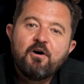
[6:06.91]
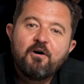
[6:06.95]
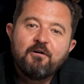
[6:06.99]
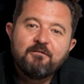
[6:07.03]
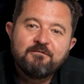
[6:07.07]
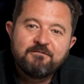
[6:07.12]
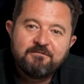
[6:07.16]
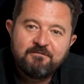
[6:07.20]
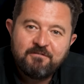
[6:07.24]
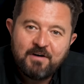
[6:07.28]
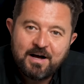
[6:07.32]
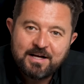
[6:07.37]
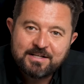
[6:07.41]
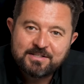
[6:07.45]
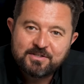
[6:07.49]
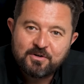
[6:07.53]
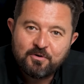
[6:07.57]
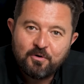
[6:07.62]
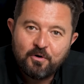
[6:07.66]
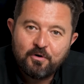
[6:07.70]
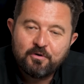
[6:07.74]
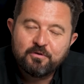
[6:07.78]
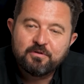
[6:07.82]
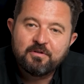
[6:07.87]
of fast
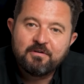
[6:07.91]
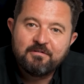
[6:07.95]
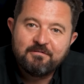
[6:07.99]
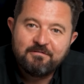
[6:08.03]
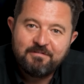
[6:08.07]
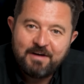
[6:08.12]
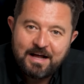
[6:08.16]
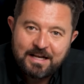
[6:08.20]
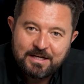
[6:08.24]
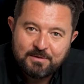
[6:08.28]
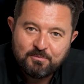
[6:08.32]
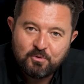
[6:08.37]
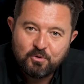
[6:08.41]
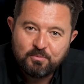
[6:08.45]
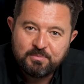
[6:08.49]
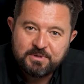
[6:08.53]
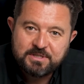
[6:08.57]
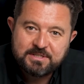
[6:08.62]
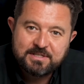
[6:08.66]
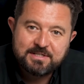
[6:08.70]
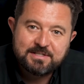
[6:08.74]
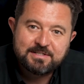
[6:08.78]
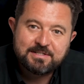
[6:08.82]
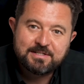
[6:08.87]
growth, valuable
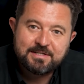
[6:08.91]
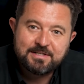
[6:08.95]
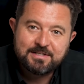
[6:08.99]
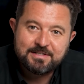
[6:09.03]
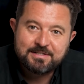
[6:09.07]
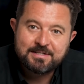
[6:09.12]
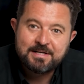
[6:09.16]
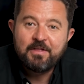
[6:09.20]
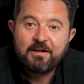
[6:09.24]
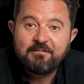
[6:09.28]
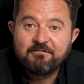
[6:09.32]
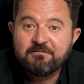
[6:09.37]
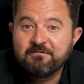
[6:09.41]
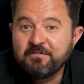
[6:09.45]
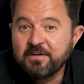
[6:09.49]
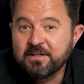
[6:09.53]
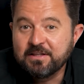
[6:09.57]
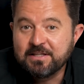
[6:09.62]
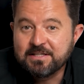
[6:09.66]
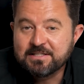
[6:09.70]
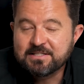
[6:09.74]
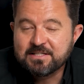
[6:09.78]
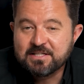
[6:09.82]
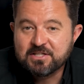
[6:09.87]
businesses that
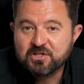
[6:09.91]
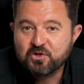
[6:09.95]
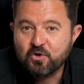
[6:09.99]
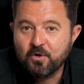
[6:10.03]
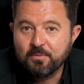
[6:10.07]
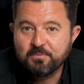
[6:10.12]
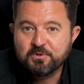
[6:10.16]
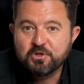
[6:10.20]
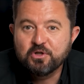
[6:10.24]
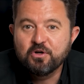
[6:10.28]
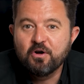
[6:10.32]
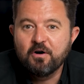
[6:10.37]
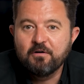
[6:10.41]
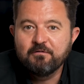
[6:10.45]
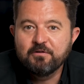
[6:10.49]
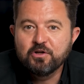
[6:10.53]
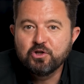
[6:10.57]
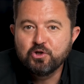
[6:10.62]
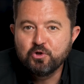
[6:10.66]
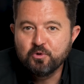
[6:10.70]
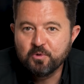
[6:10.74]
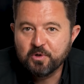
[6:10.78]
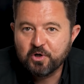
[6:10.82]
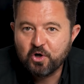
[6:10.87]
fit this description of a
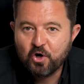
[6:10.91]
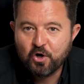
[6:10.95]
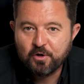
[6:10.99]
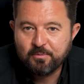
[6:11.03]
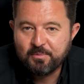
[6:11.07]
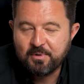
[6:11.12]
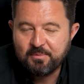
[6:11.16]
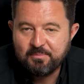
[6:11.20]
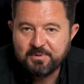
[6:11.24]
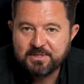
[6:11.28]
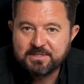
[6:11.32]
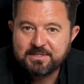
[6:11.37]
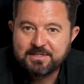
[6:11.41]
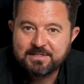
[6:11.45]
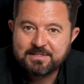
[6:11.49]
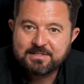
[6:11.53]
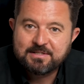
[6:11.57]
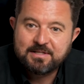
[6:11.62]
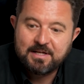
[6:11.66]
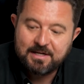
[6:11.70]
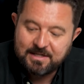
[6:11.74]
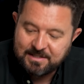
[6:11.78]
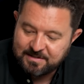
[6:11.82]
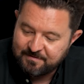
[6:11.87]
new economy business
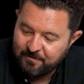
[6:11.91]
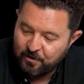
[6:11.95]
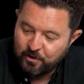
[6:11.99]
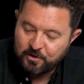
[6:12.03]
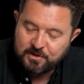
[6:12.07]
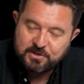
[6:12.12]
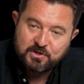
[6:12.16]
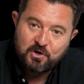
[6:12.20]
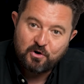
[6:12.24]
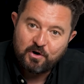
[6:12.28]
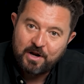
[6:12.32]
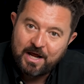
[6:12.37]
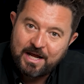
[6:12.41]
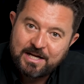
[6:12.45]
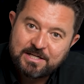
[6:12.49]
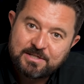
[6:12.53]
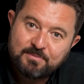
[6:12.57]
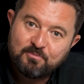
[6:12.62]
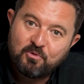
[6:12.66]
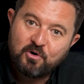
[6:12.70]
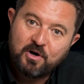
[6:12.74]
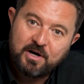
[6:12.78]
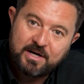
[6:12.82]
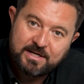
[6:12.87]
that is focused on
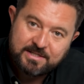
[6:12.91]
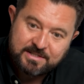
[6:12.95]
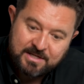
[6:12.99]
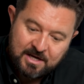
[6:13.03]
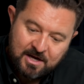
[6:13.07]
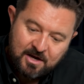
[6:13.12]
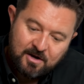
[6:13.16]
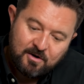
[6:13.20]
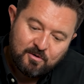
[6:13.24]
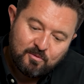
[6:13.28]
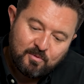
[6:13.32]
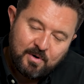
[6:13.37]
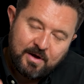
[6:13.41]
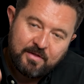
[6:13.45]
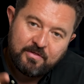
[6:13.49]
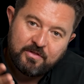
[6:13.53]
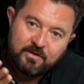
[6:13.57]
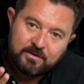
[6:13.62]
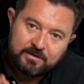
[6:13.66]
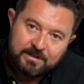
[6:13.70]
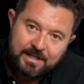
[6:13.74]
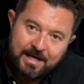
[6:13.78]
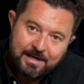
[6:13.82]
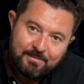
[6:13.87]
enterprise rather
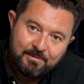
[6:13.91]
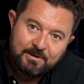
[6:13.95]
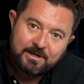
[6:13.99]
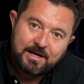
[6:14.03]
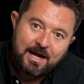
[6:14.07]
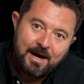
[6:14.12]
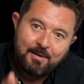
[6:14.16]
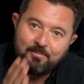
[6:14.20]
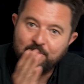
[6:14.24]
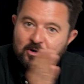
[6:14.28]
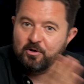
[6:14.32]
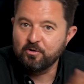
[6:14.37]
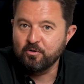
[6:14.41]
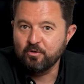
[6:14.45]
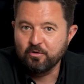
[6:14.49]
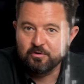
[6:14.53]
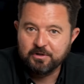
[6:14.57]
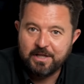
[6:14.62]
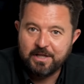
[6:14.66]
than labor, capital, or